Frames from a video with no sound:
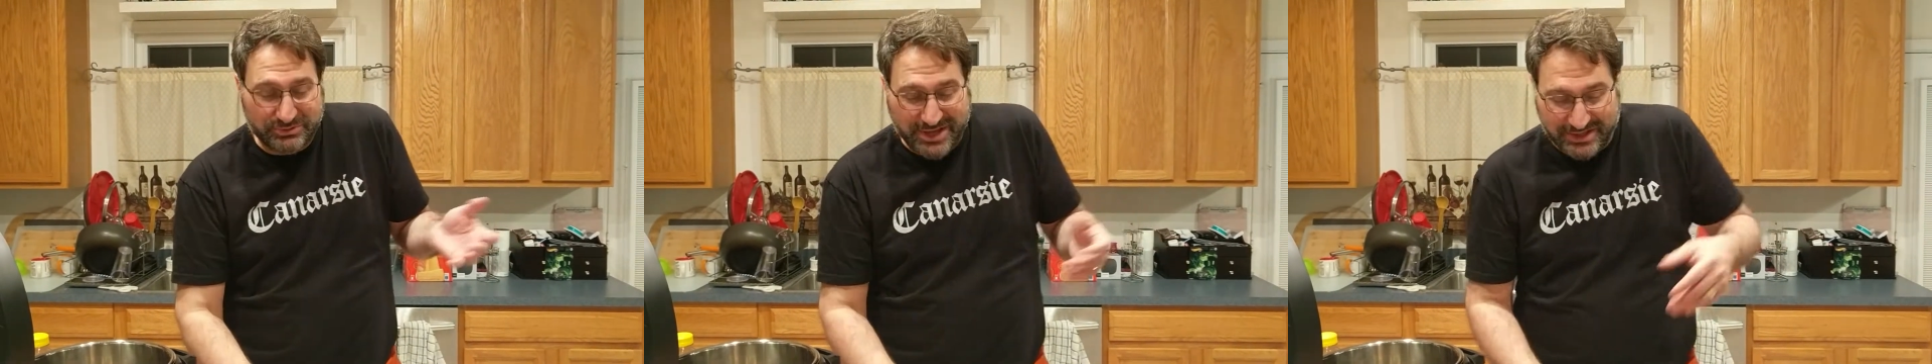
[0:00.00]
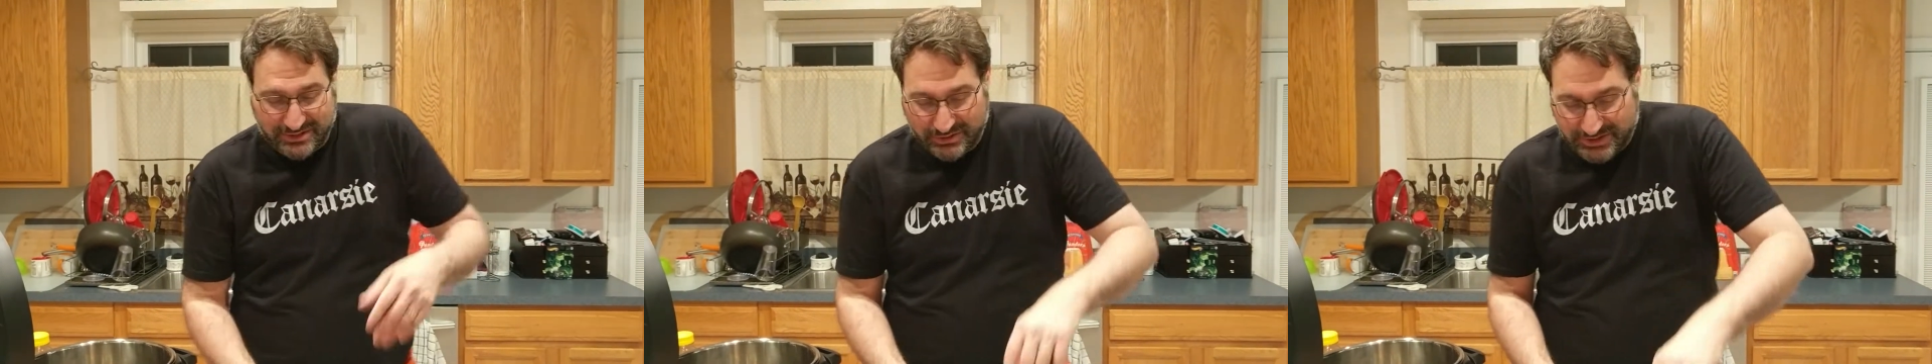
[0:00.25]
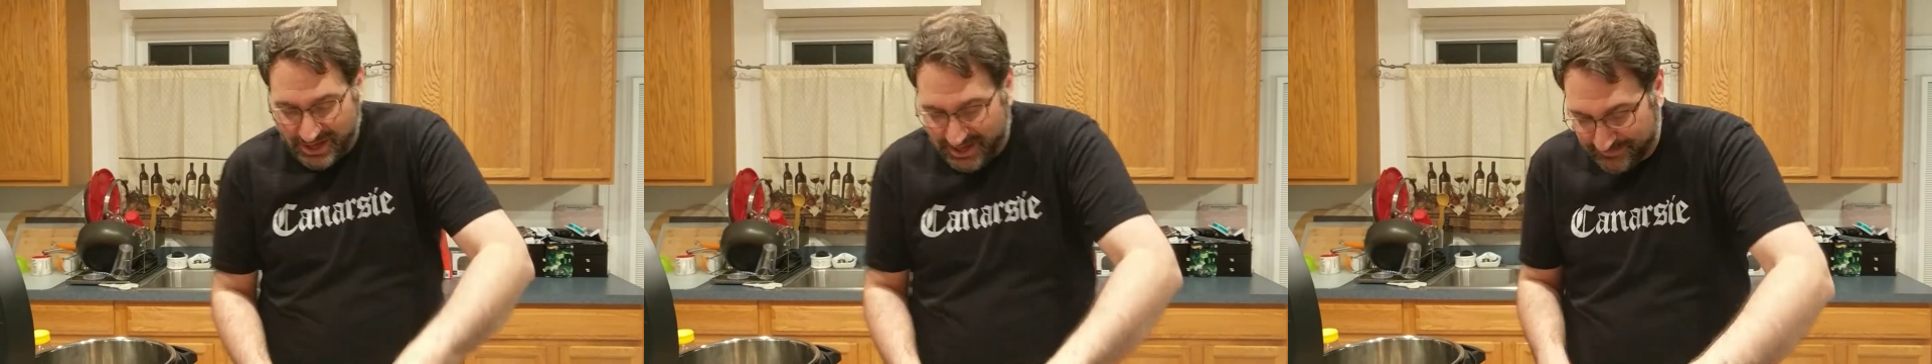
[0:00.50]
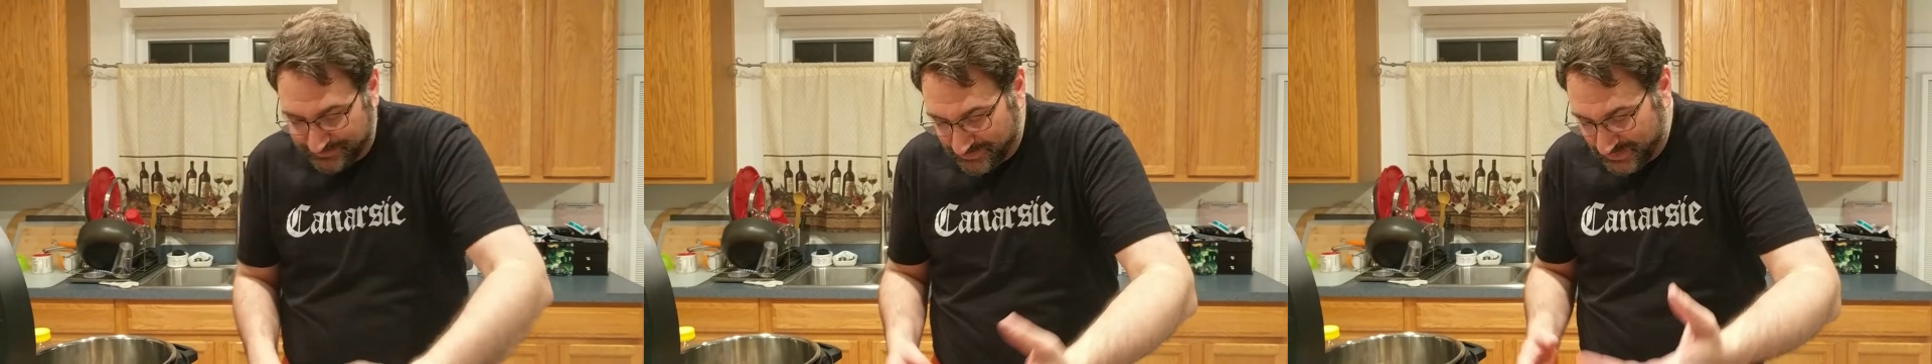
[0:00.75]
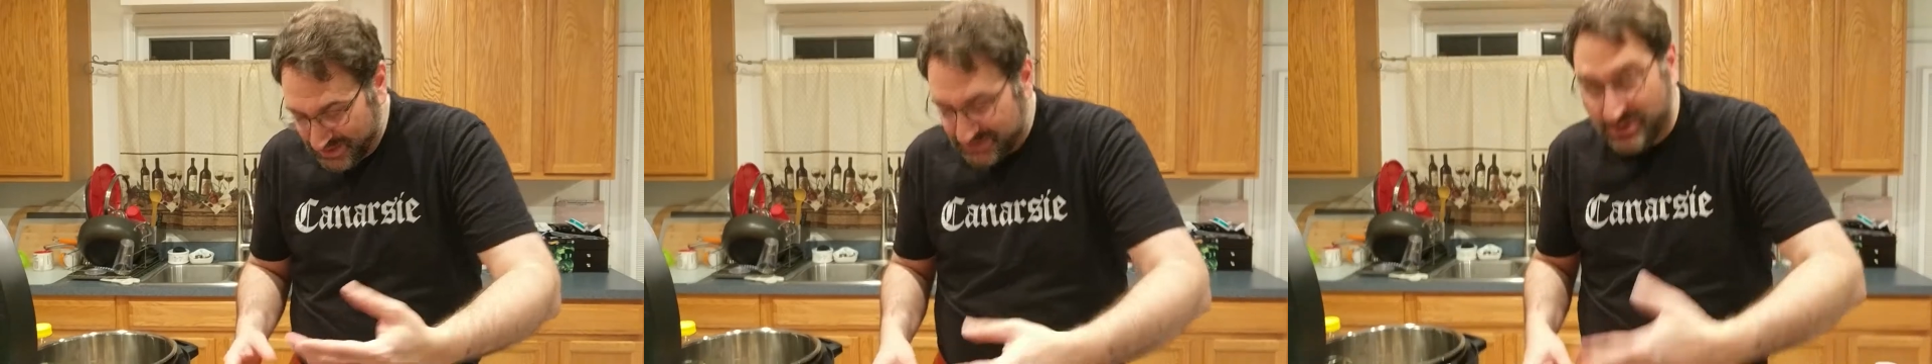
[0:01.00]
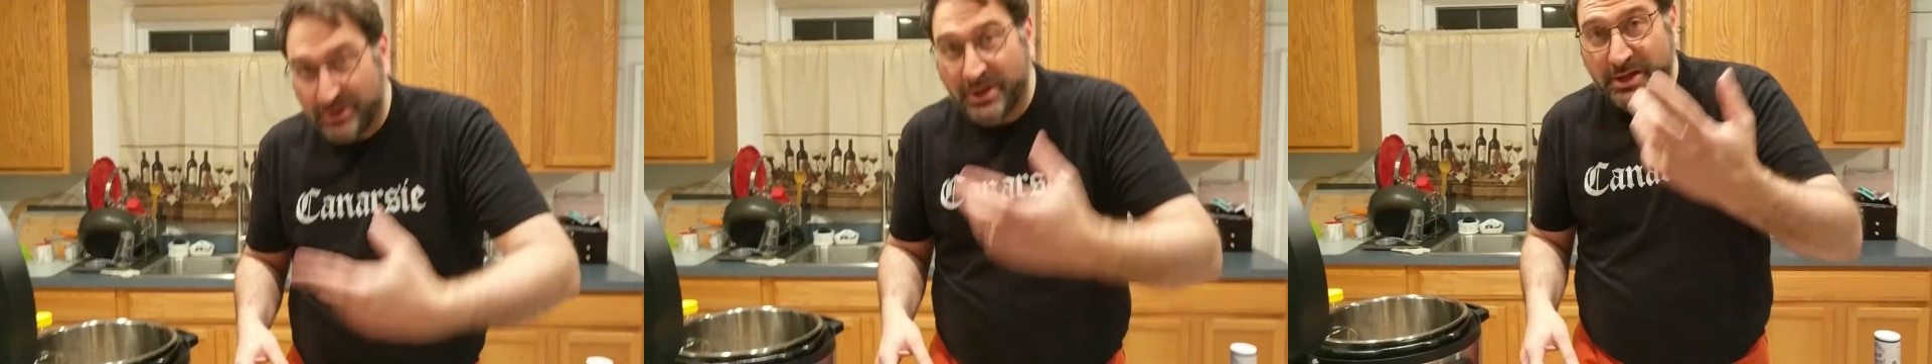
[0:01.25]
don't take no time.
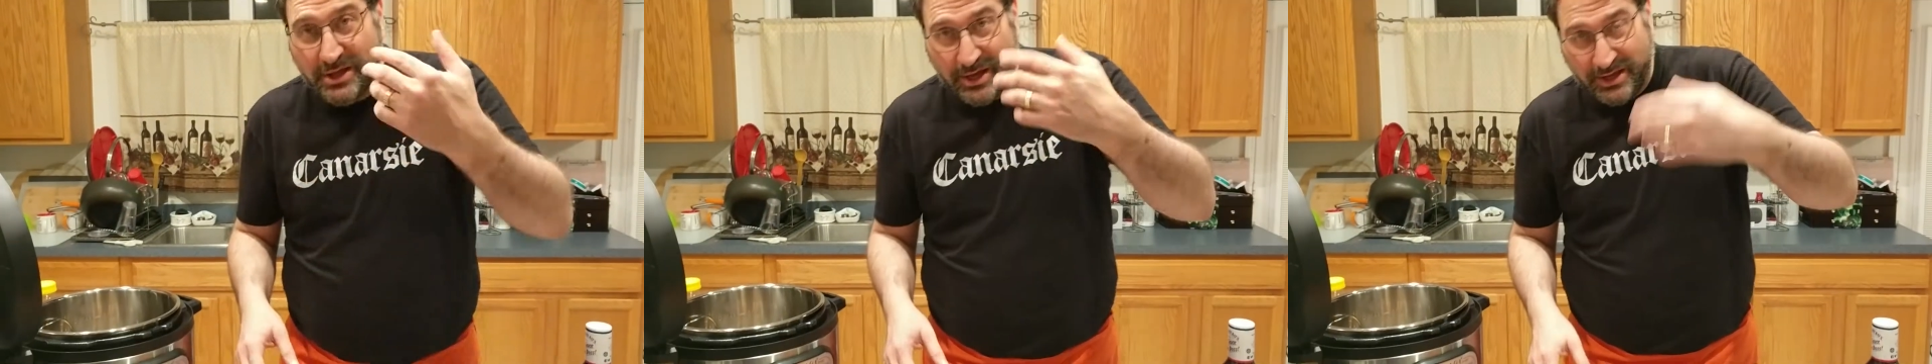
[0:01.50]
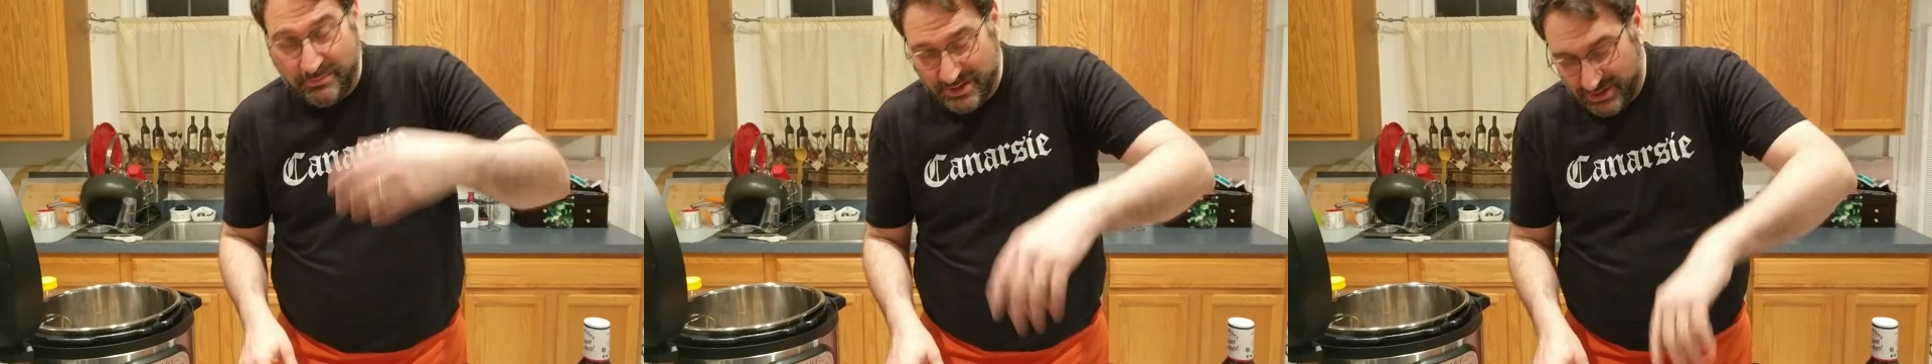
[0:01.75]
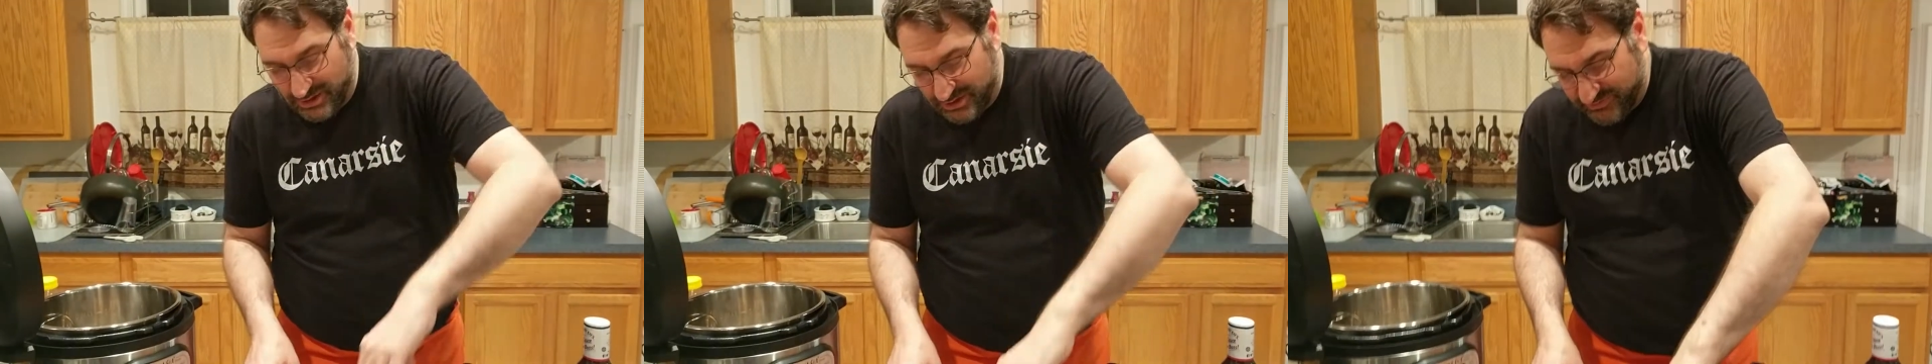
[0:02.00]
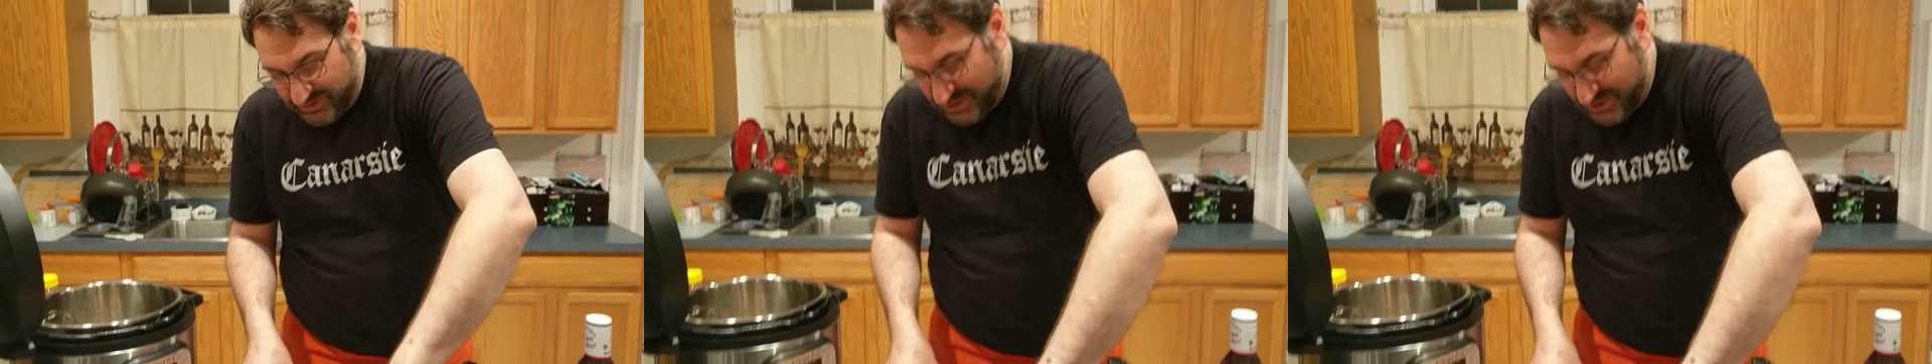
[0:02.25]
So come in close,